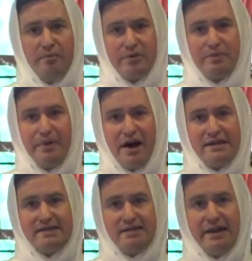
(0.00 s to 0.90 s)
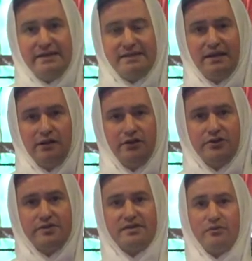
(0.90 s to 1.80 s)
but the body is nice and
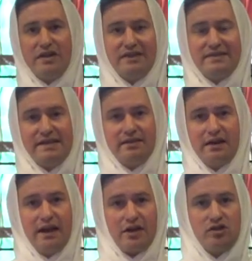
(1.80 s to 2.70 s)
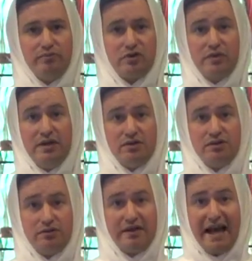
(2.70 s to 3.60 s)
loose, and we can see the connection between the
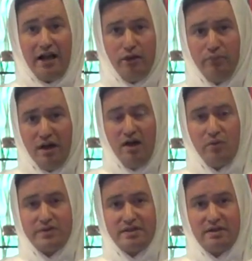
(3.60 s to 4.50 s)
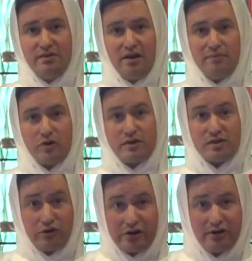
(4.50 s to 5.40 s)
two. The alb was the uh, more
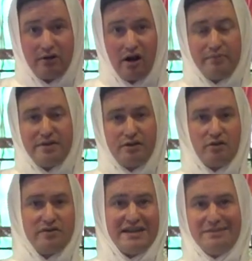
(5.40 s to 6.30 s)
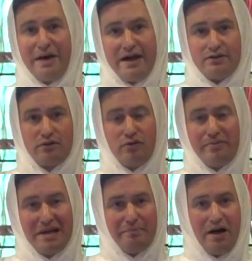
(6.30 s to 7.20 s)
historic garment dating back to the
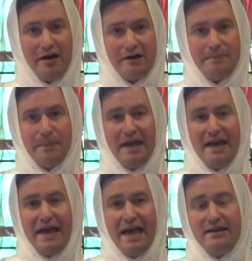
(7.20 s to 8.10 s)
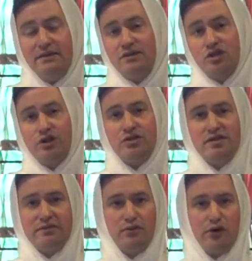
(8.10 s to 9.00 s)
Roman Empire. And in the
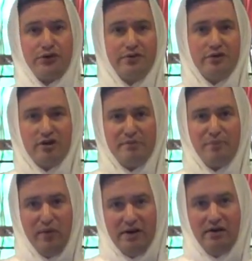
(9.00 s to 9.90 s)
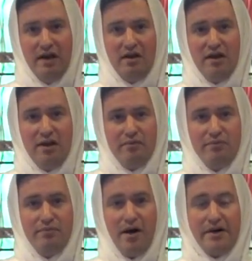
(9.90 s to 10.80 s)
churches of Northern Europe, when uh,
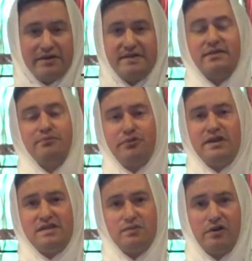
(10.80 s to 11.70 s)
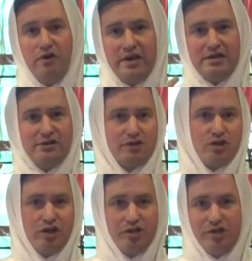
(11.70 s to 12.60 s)
monks and priests were going into the
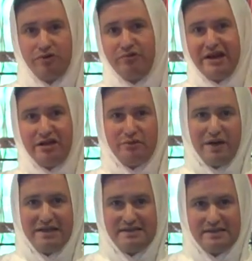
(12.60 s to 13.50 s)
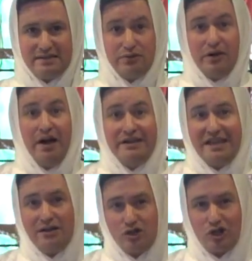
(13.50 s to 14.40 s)
church on a regular basis, into an
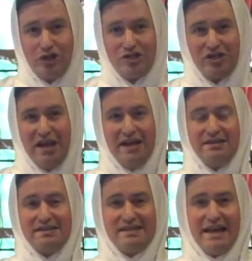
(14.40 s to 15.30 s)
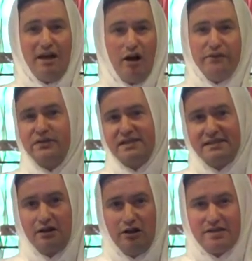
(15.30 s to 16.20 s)
unheated church, to say offices
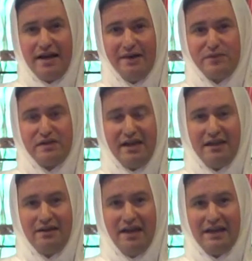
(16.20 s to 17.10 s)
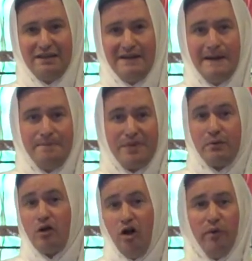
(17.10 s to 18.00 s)
at all times of the day and night, they
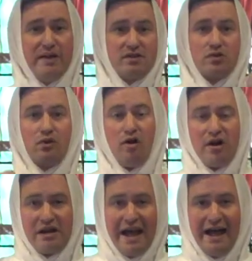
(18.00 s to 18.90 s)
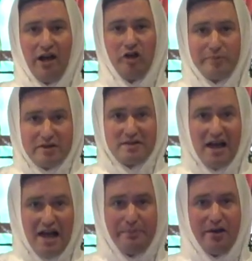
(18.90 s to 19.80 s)
would always throw on an alb on
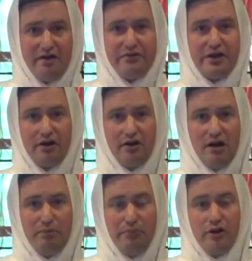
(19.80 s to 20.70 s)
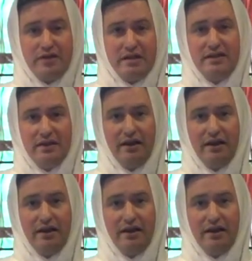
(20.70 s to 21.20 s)
top of their bulky uh,